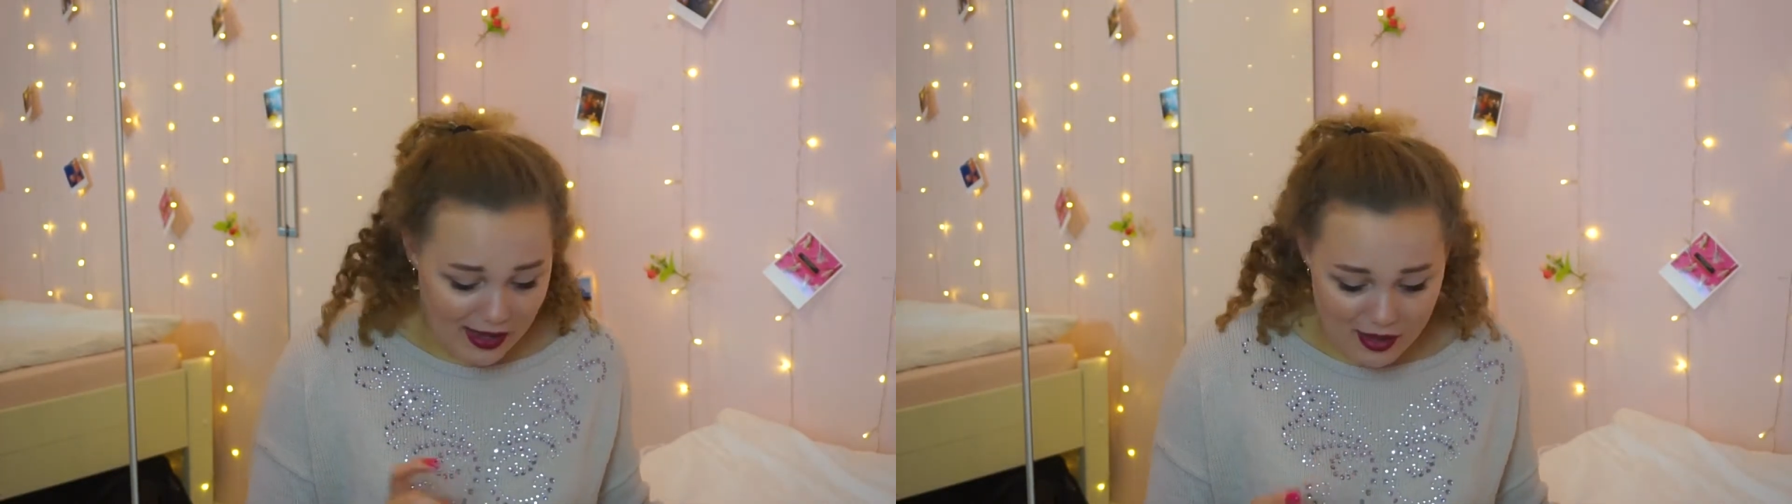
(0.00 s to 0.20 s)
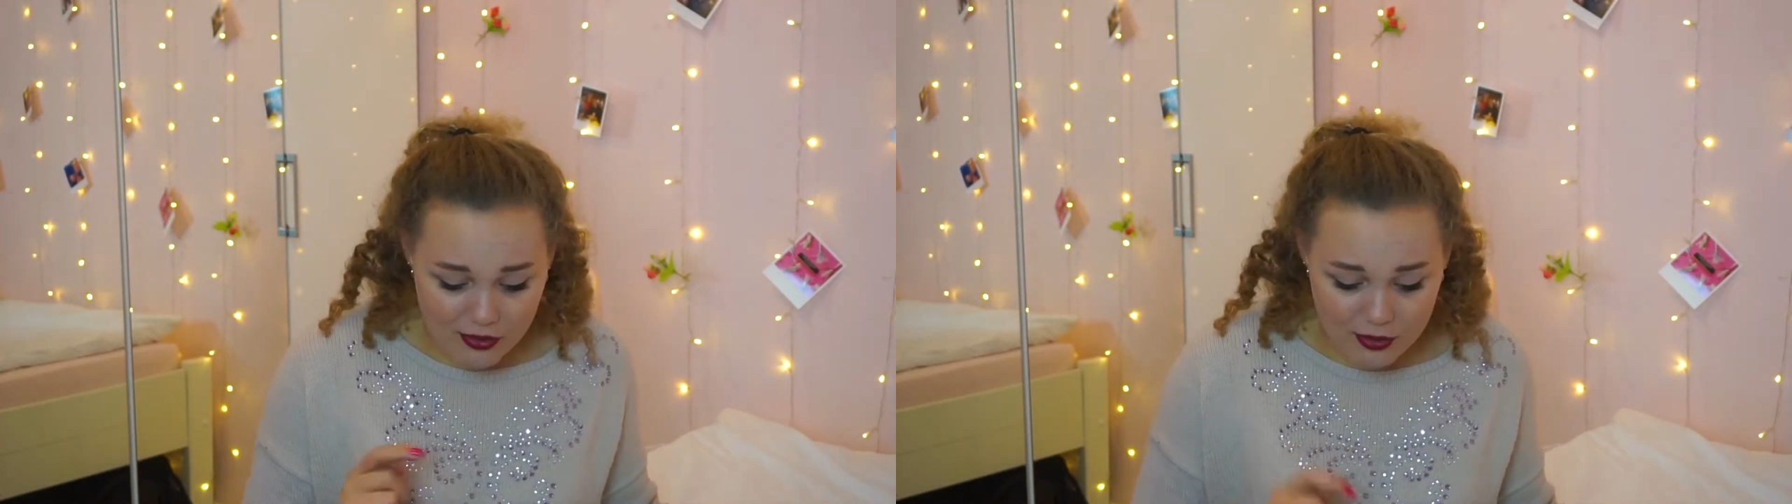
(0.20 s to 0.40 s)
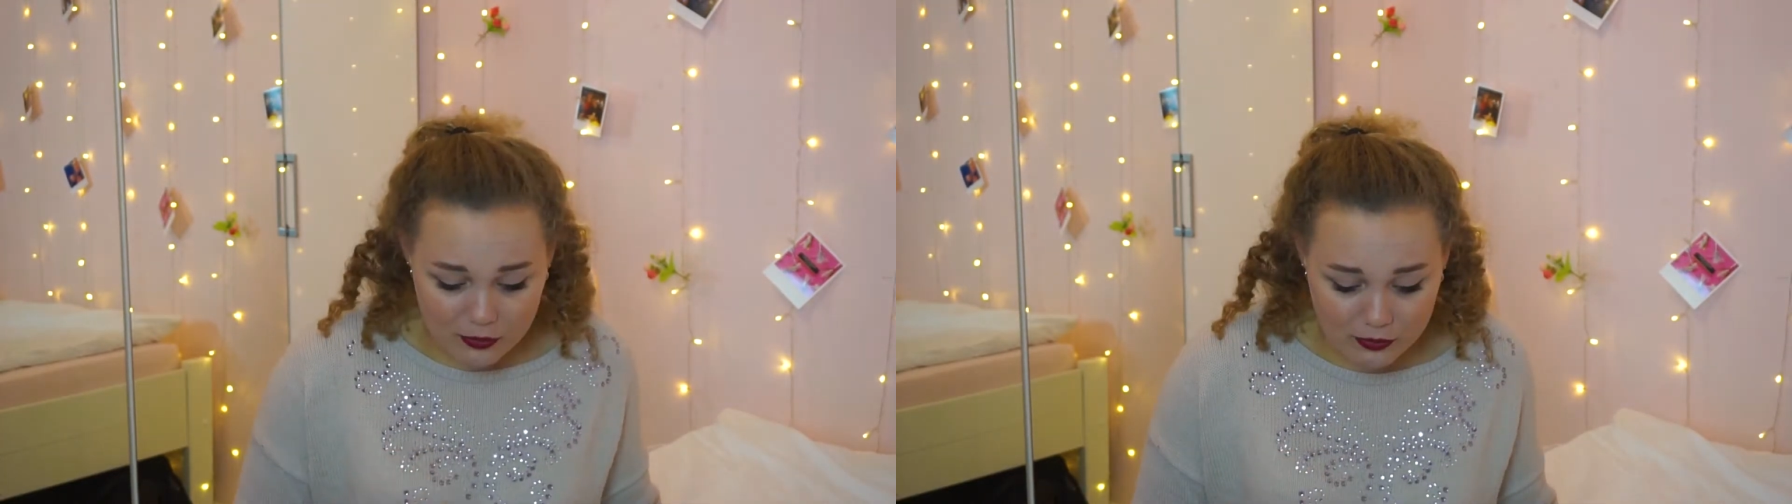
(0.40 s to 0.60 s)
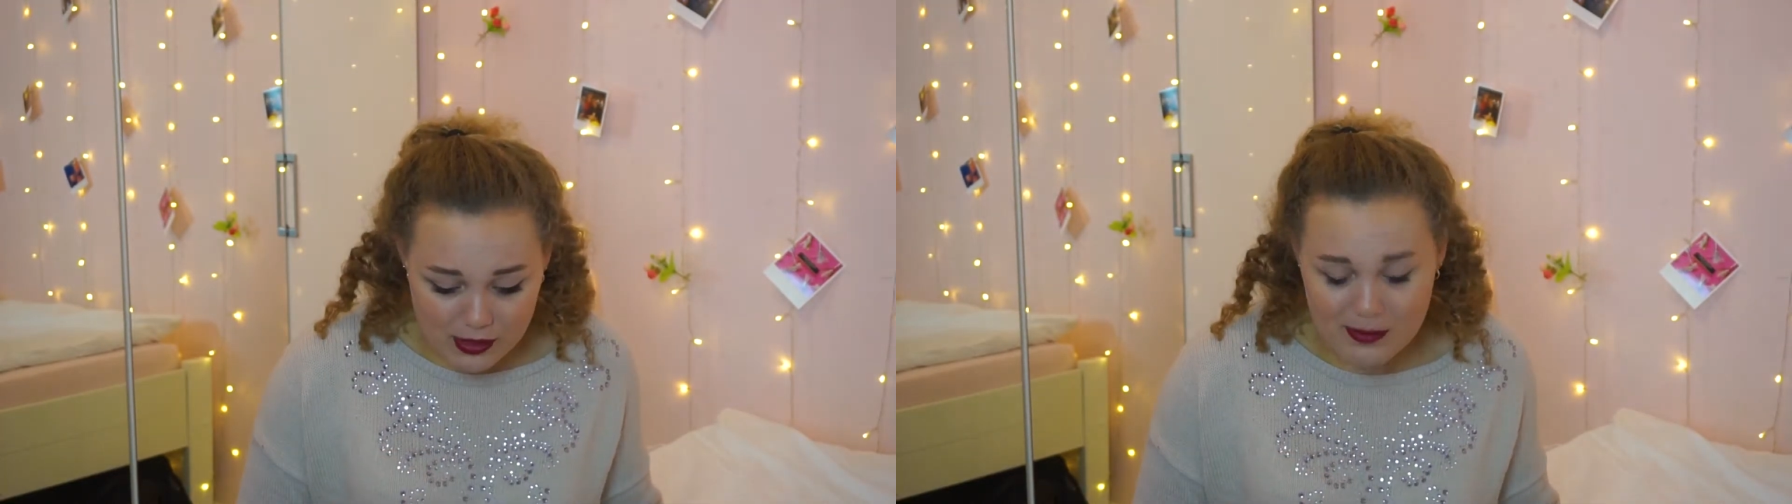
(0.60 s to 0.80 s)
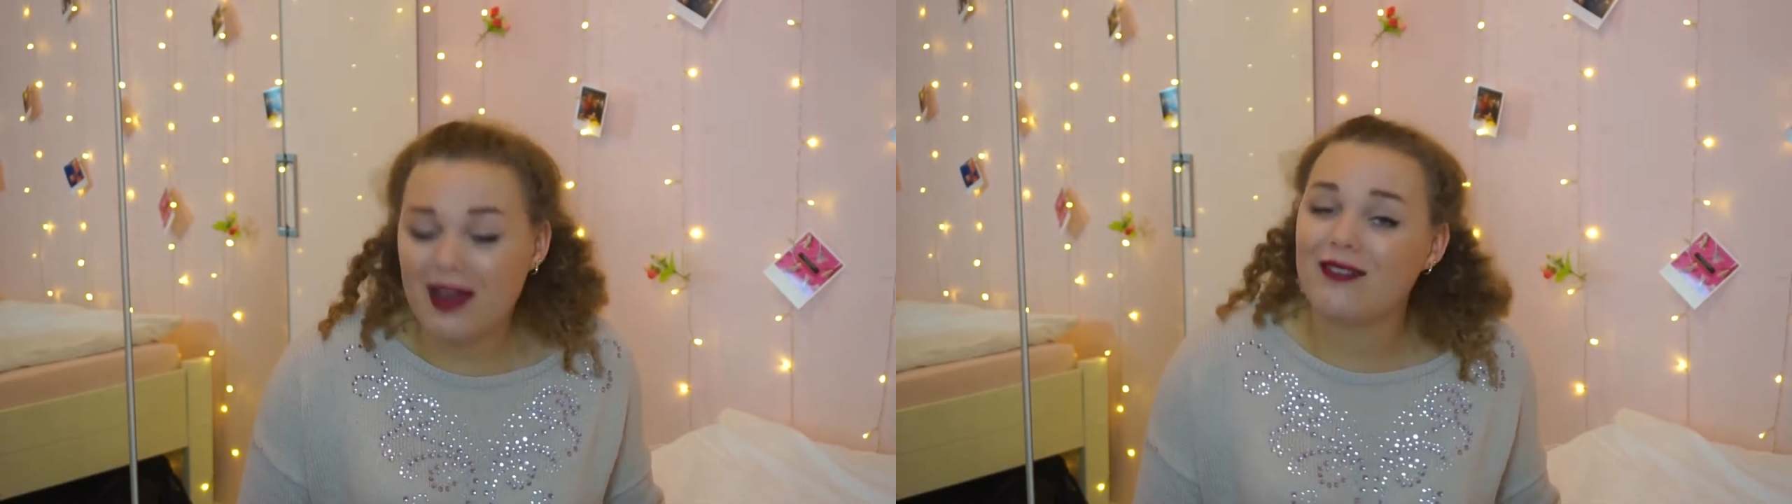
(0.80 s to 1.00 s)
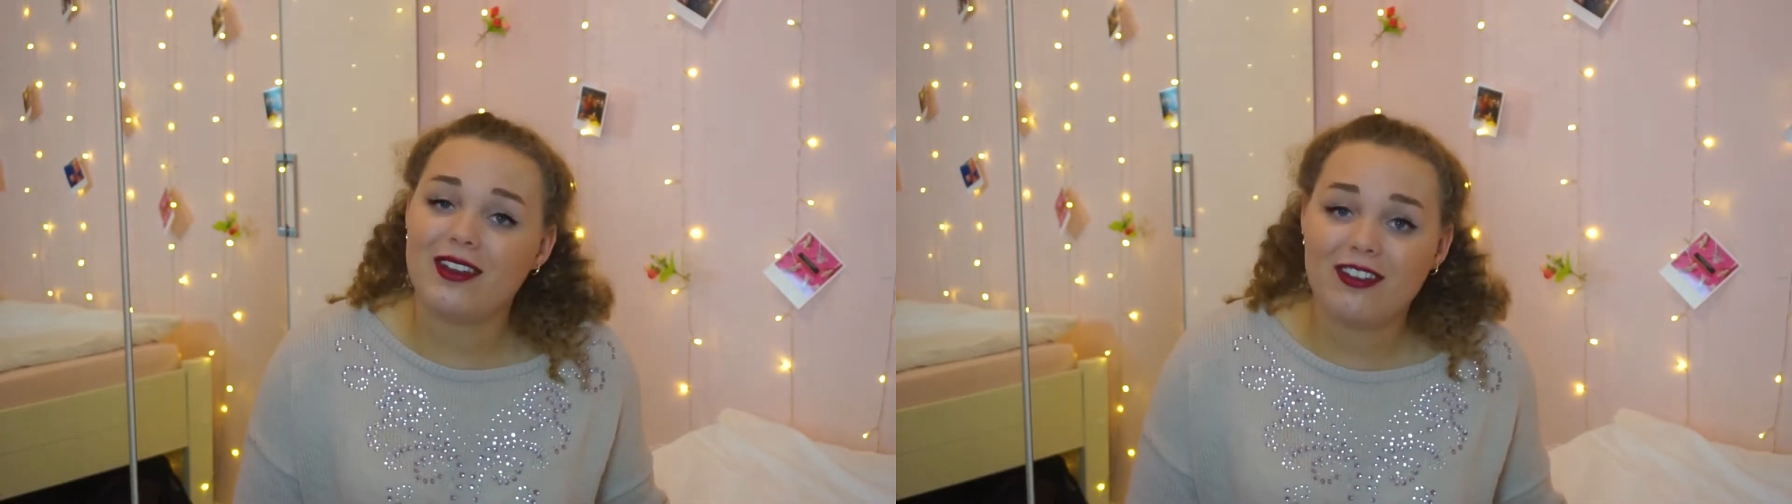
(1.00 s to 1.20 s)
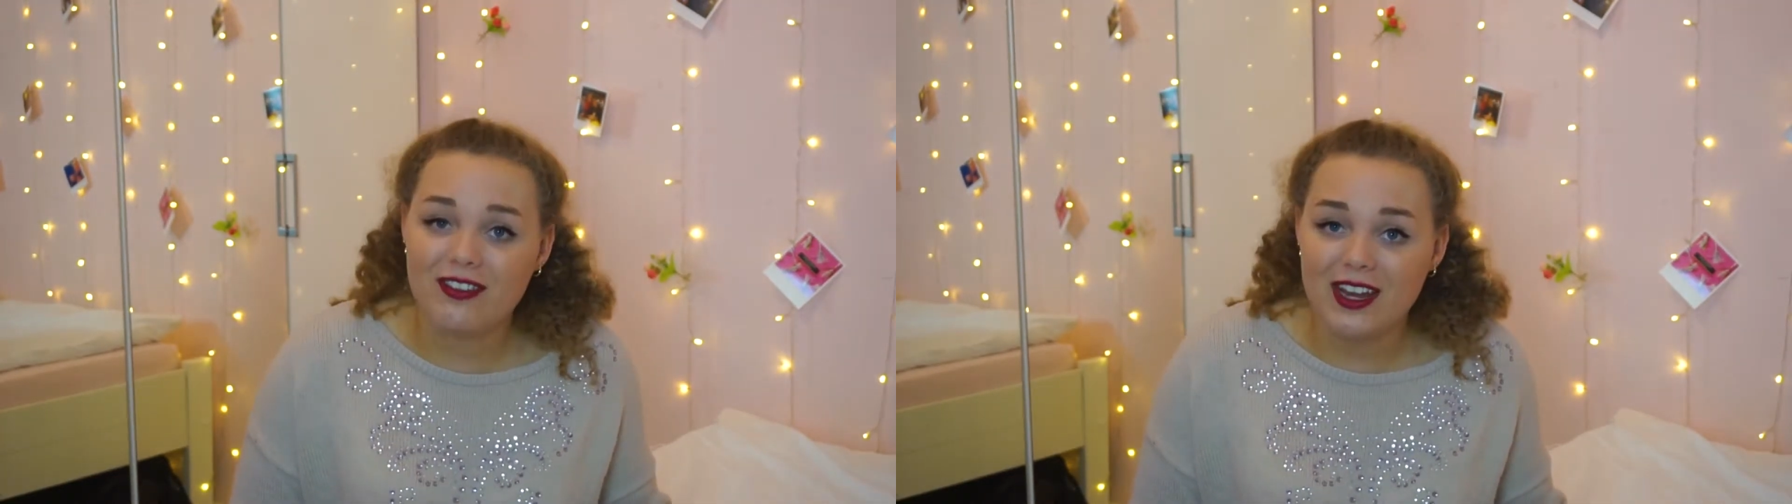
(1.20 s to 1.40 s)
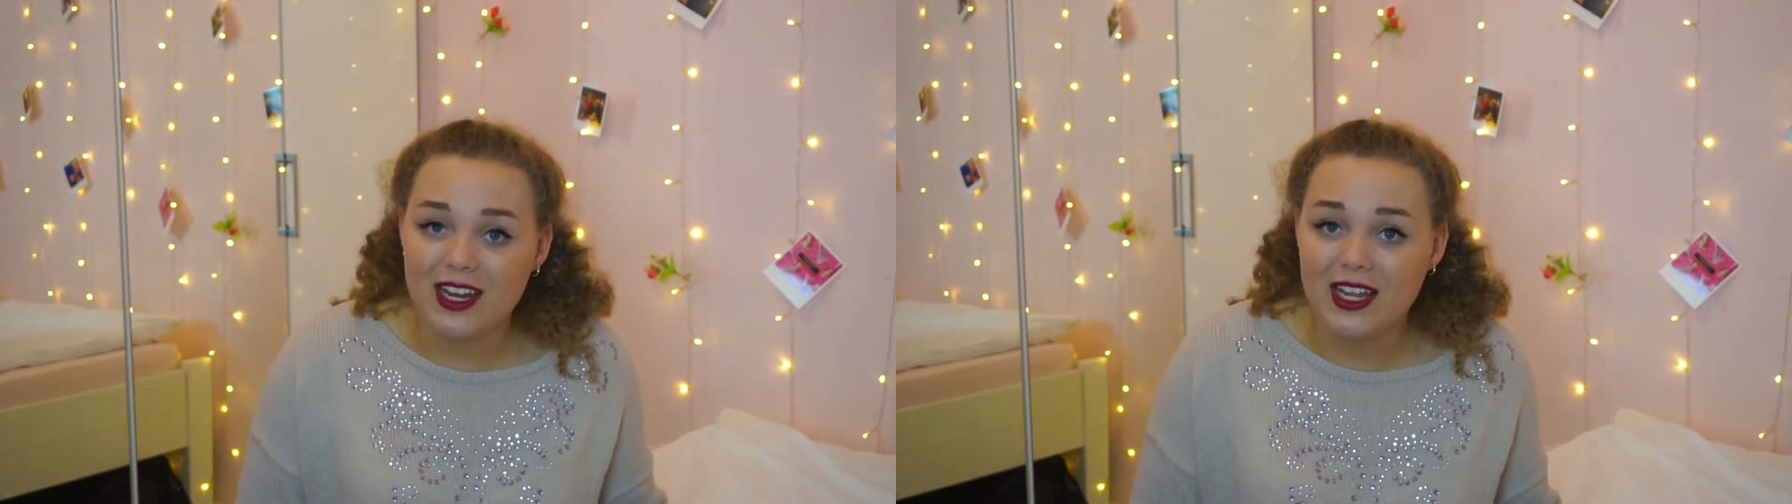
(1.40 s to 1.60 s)
I thought it was three pounds
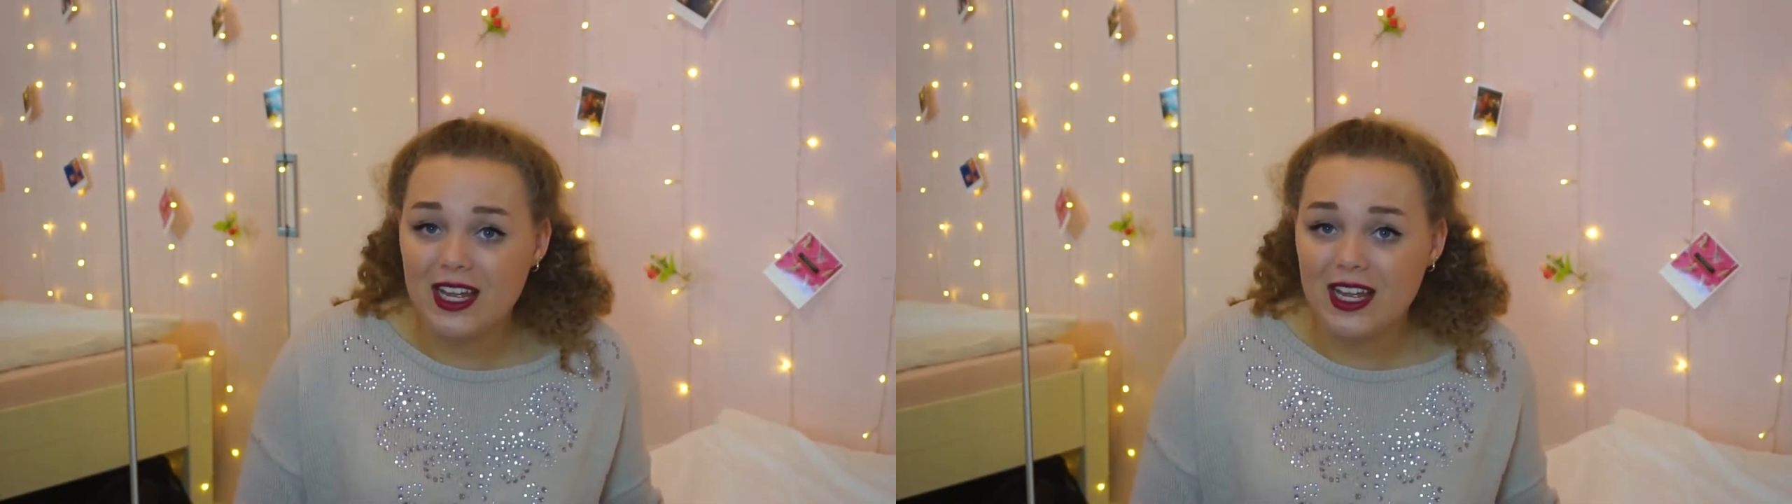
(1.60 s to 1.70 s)
fifty,